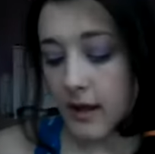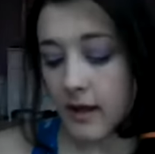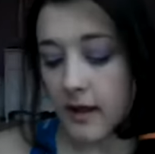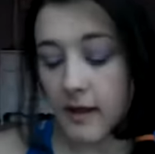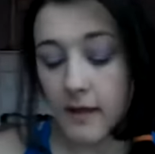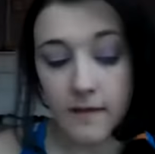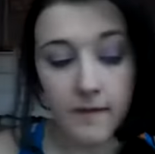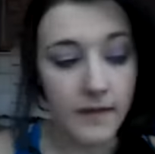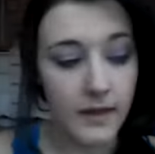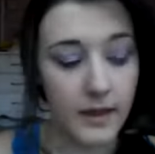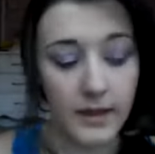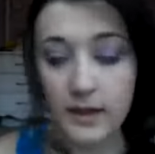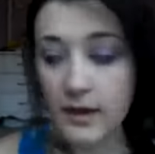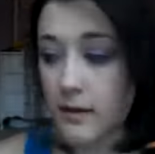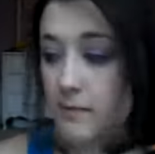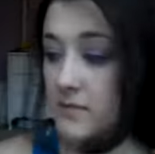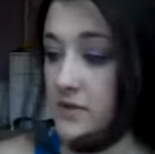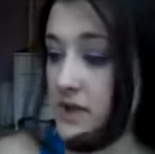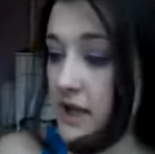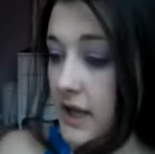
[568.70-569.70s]
And then
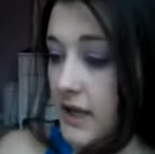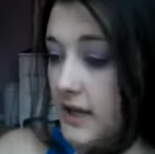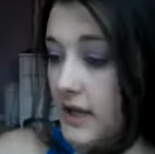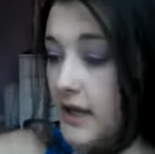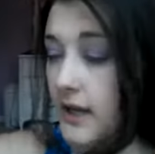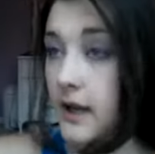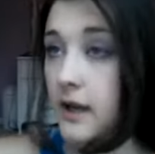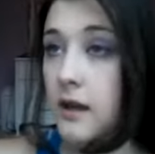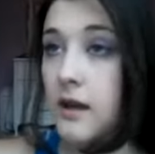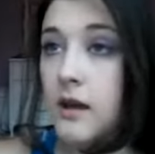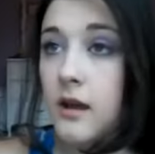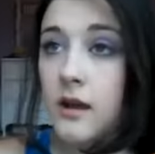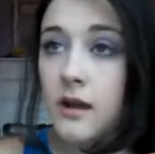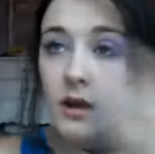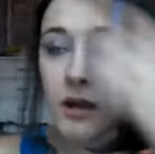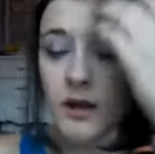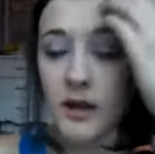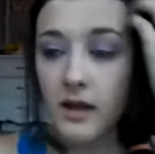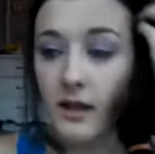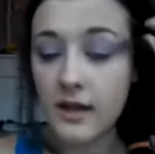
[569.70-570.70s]
I'm taking
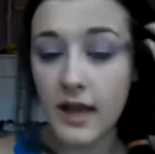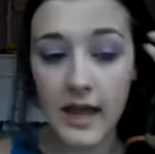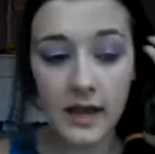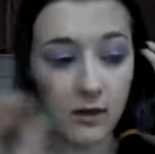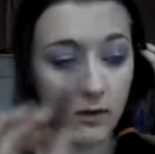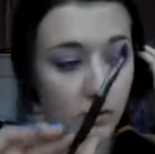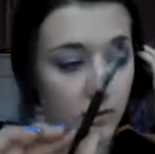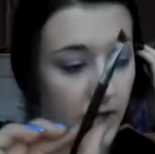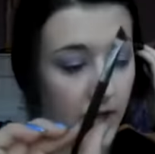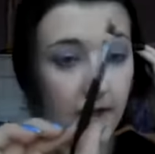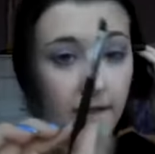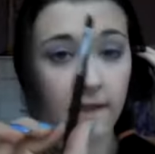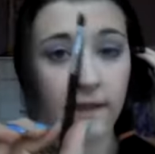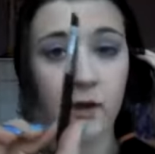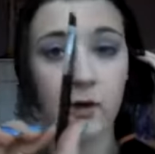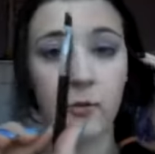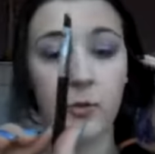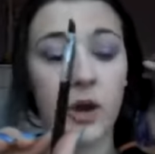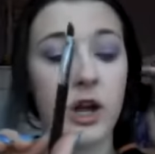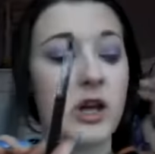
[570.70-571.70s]
an angled
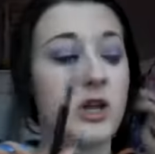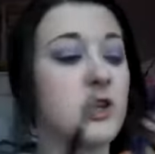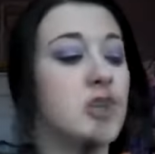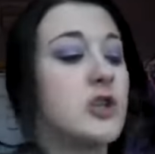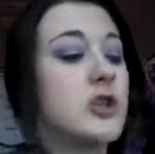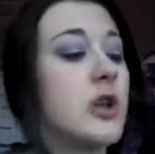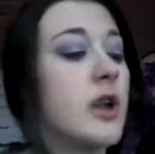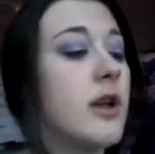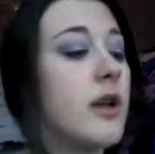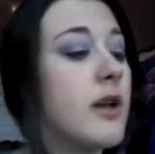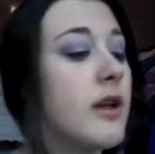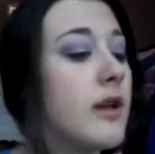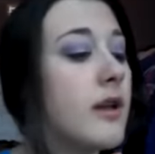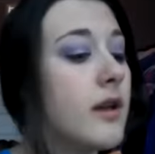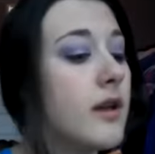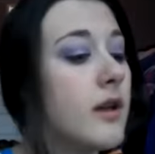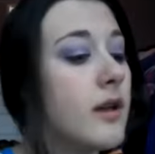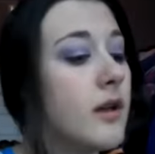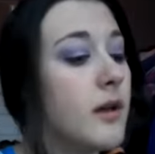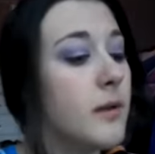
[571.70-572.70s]
eyeliner brush.
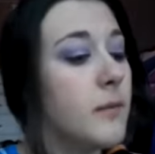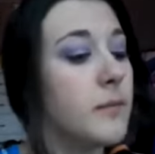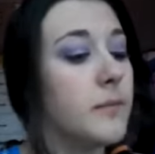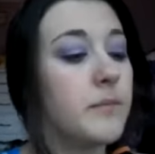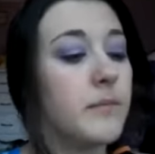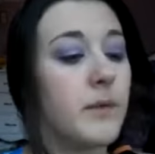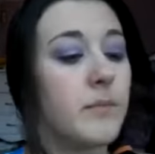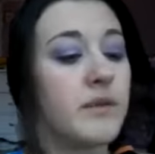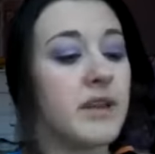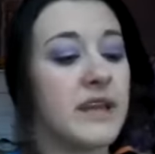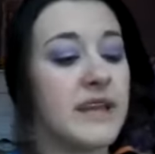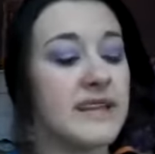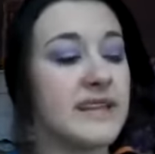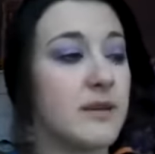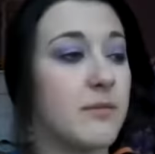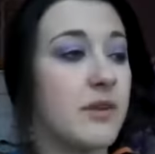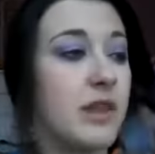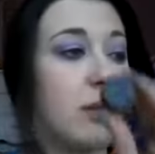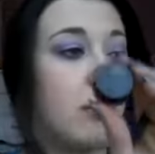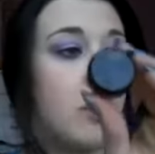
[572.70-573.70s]
I'm going to get
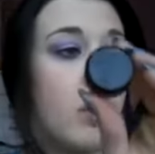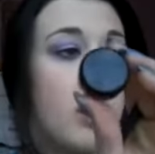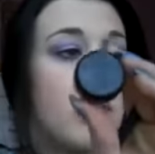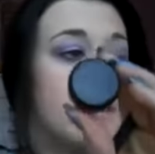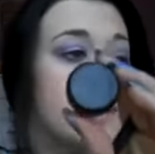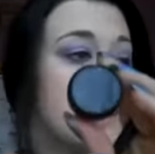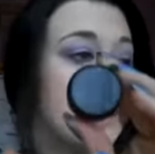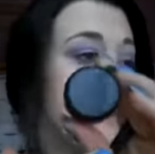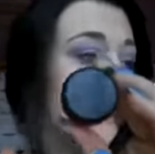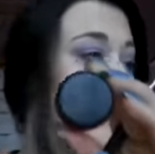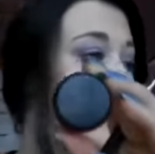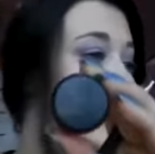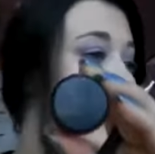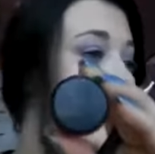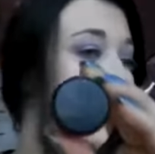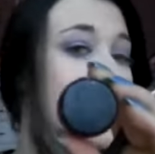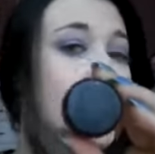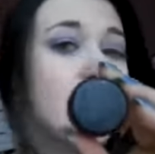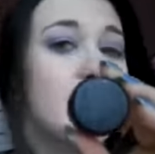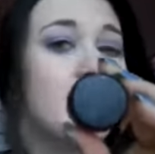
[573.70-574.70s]
some of that Processed
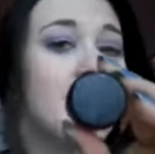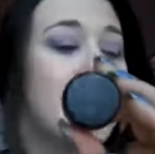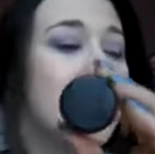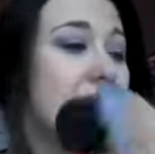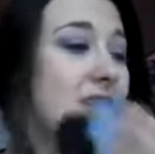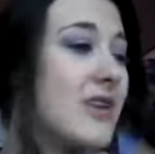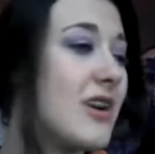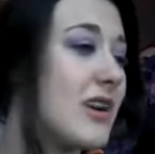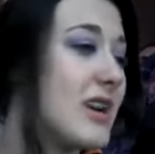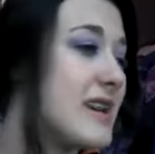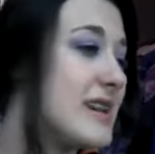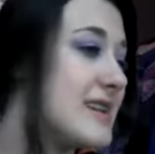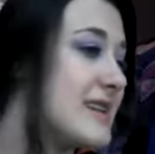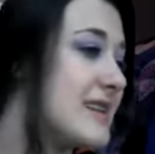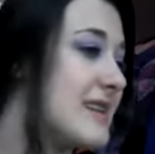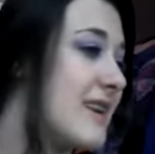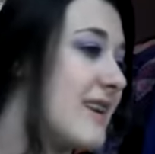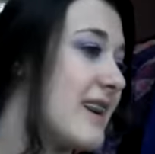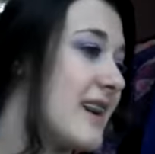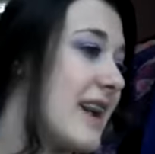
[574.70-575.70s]
Magenta, and my doggy's
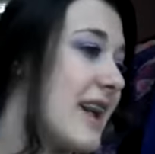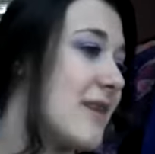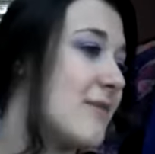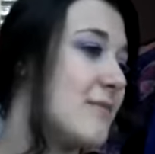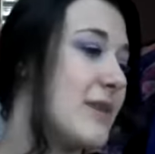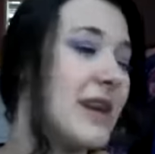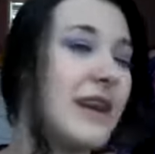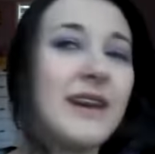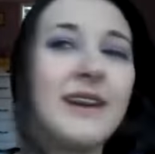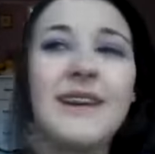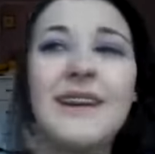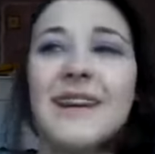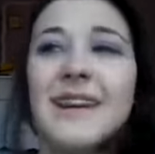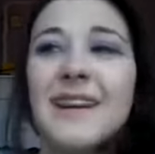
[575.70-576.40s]
staring at me.